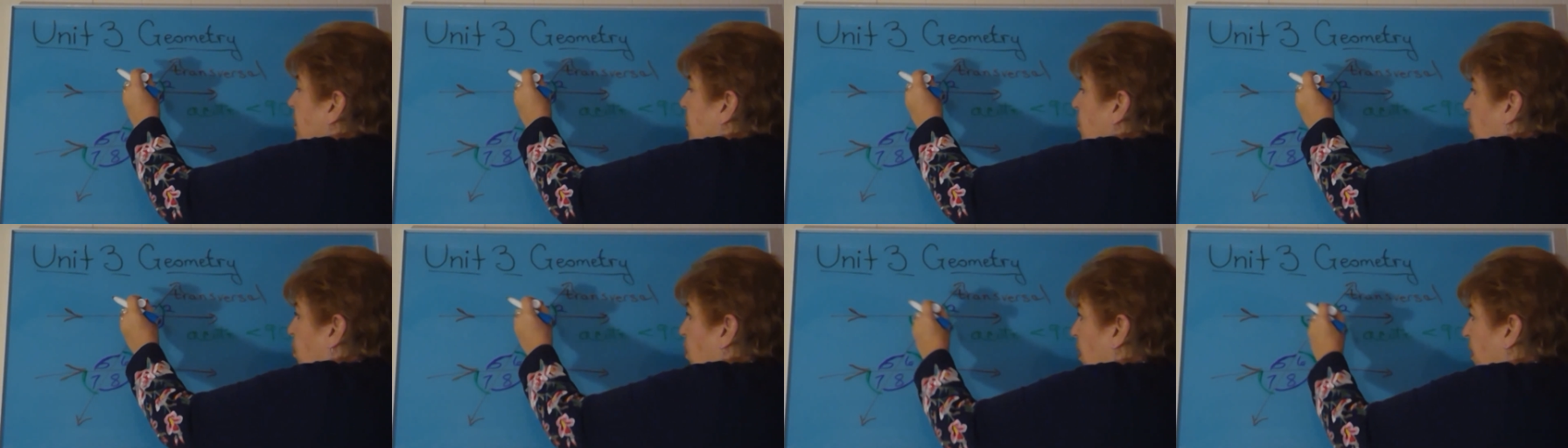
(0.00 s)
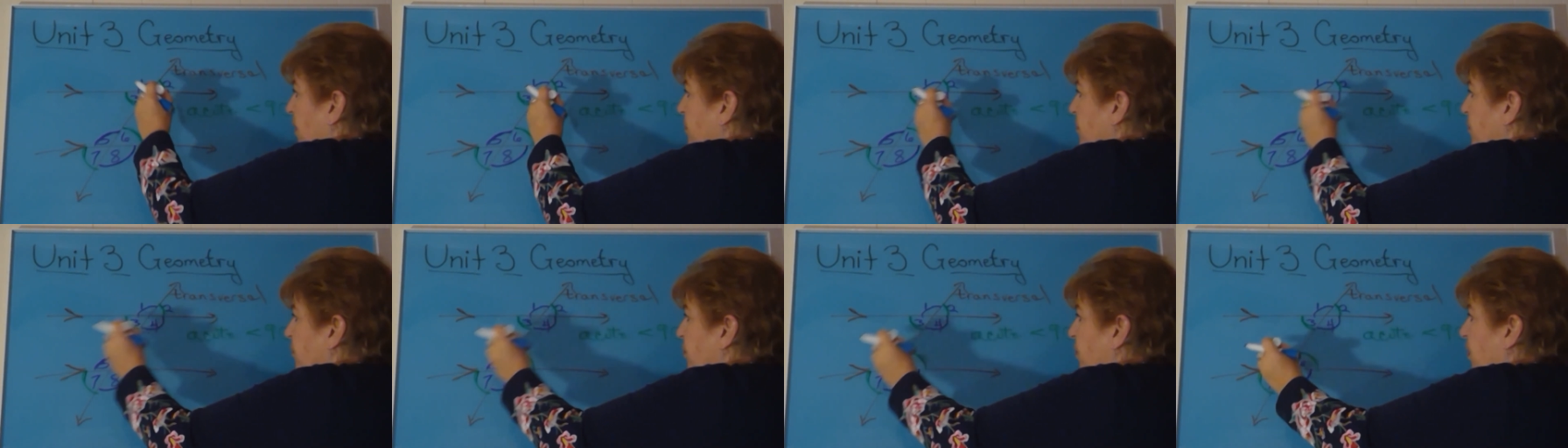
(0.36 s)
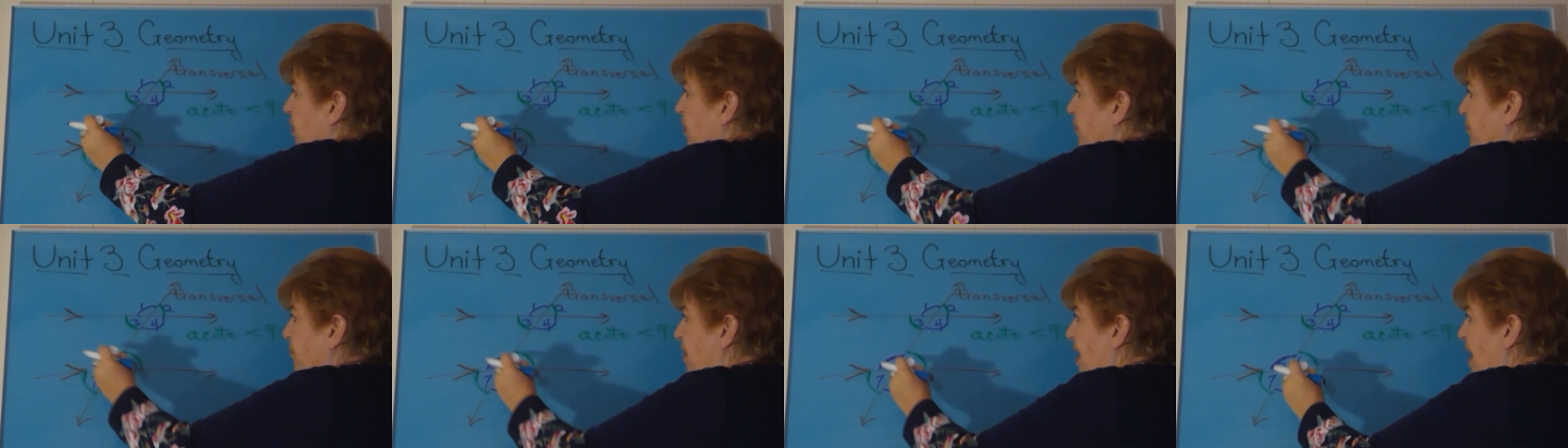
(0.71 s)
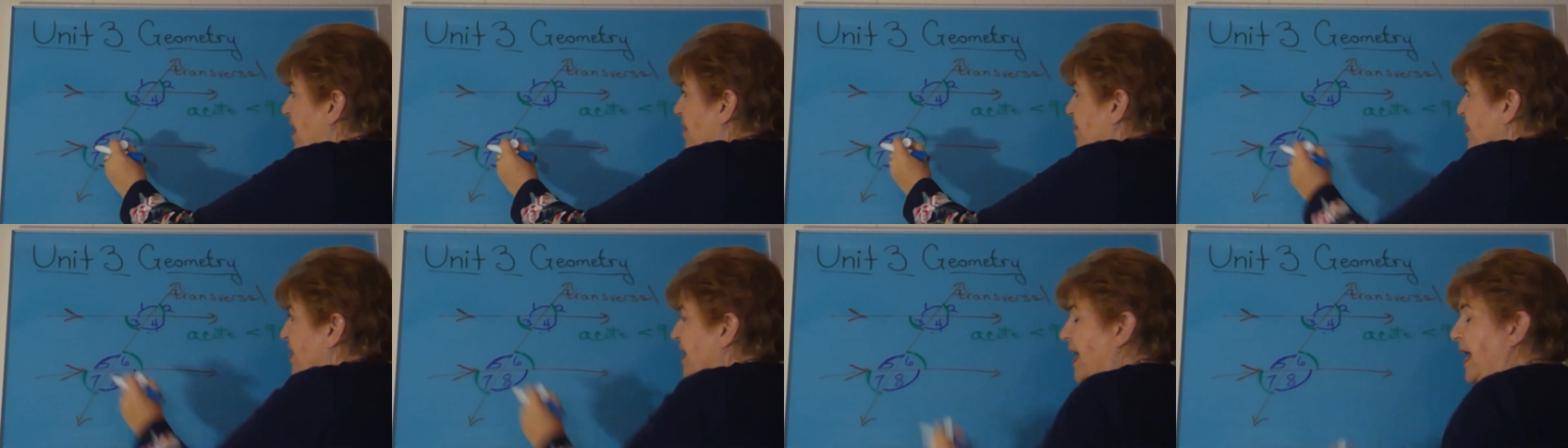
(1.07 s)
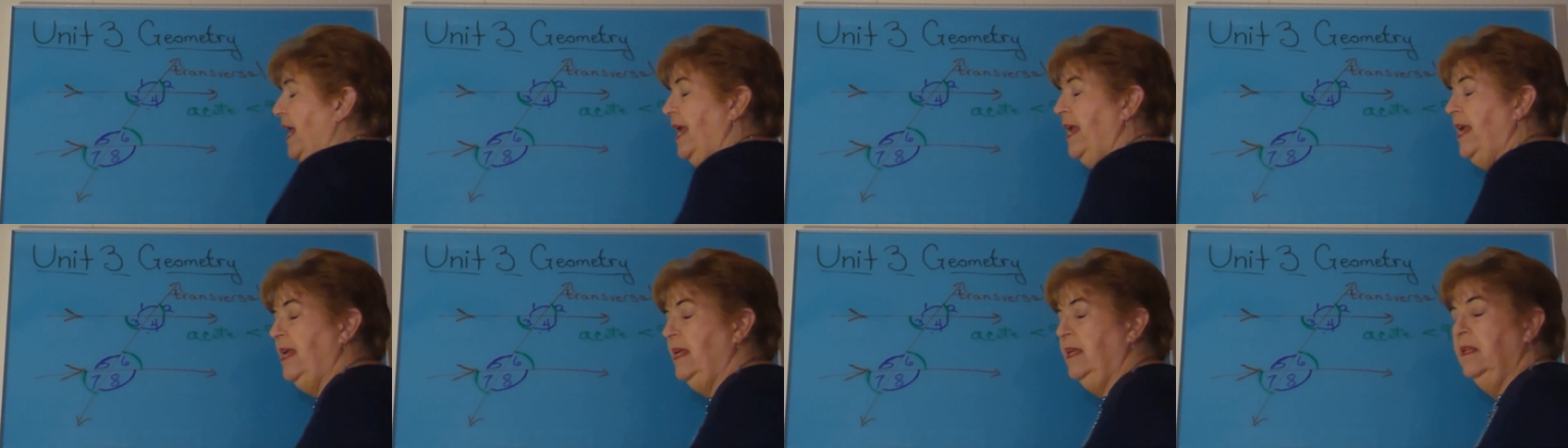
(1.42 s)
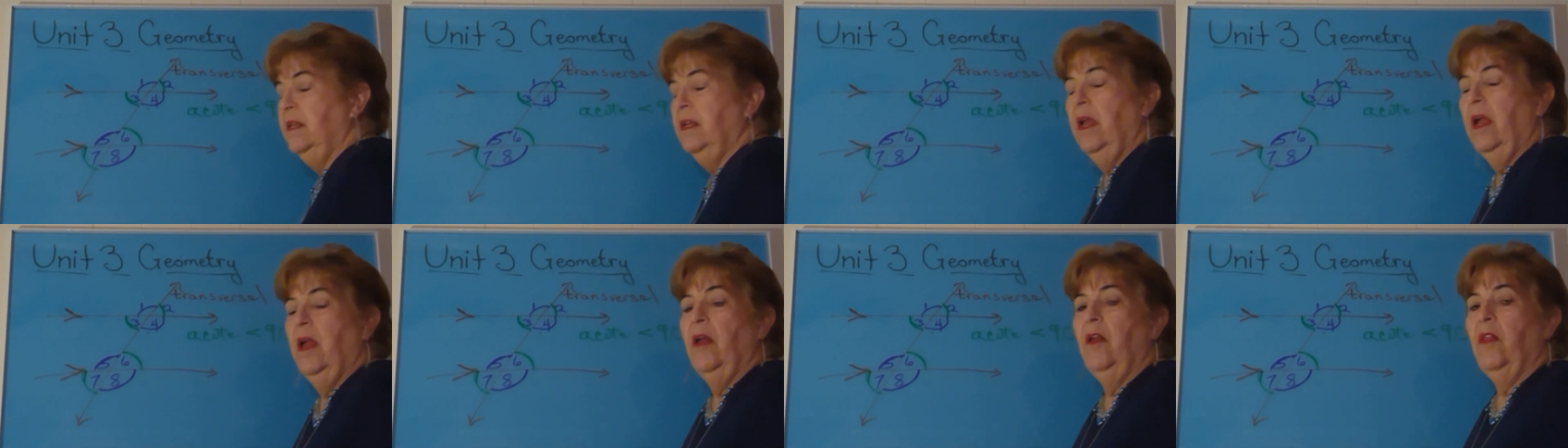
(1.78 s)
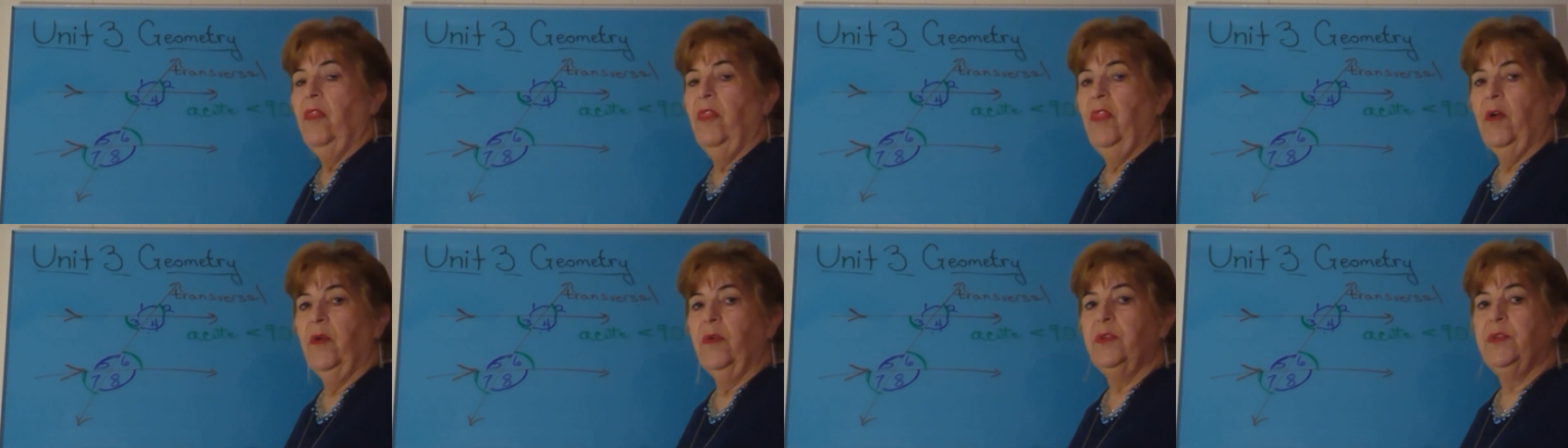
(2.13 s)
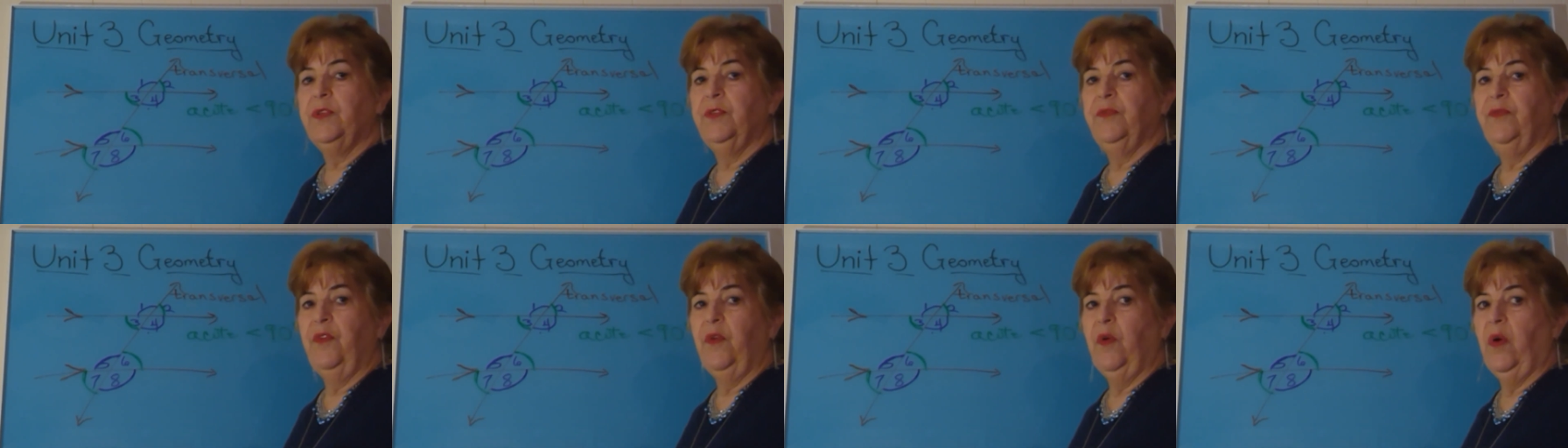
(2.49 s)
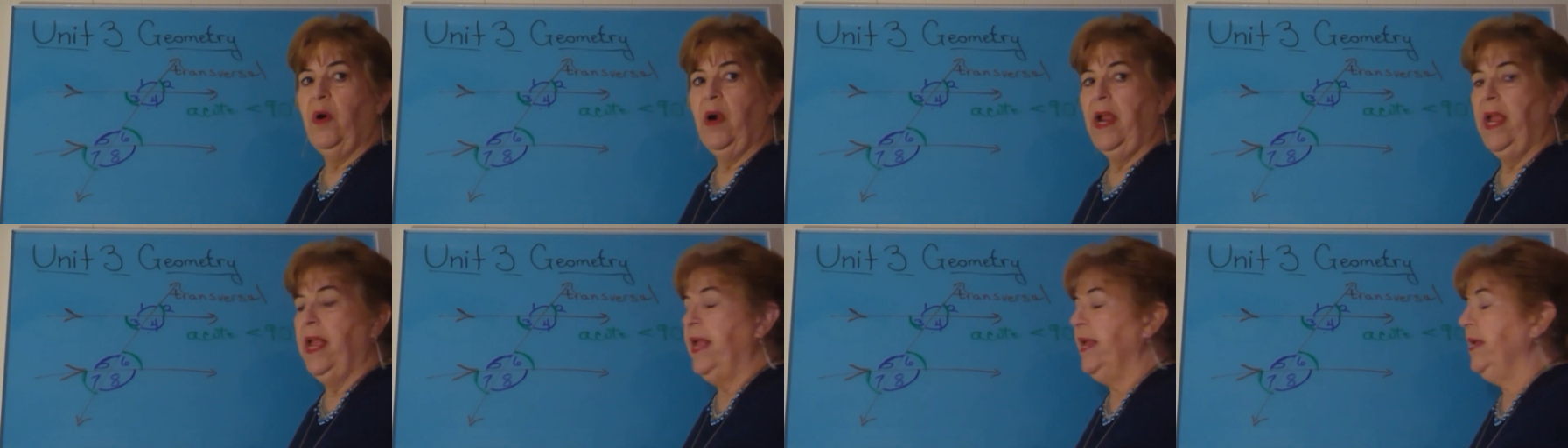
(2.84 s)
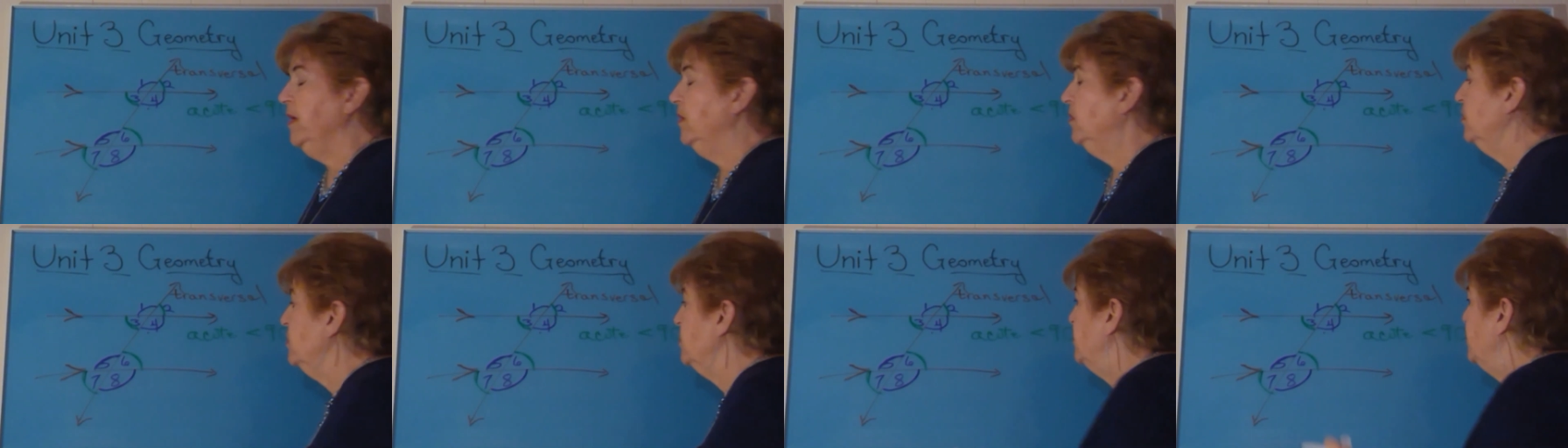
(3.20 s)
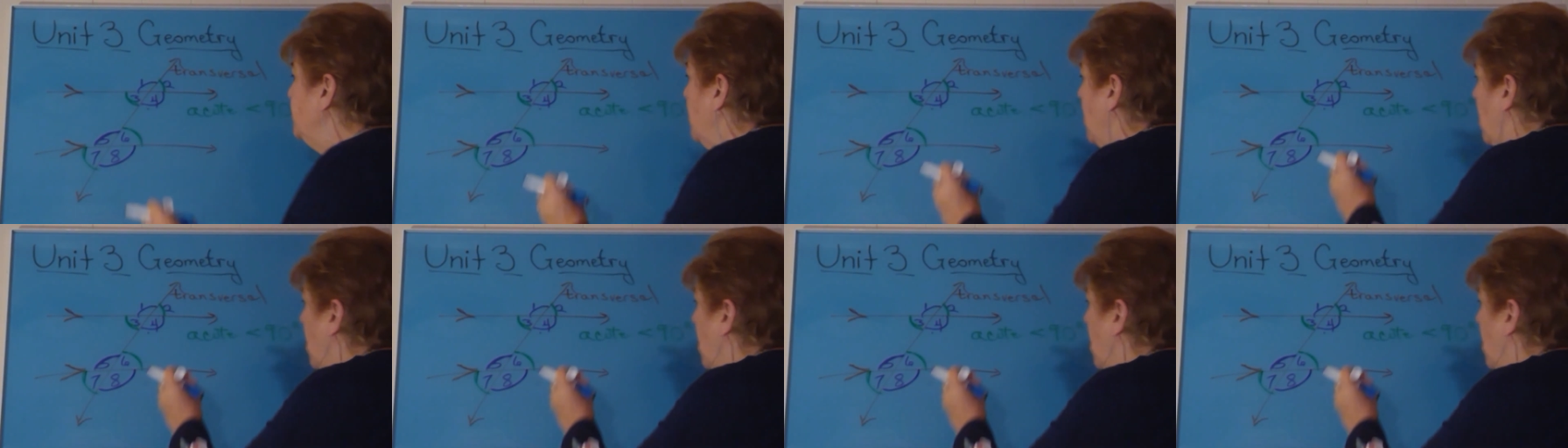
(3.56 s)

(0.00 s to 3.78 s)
1, 4, 5, and 8. Those 4 angles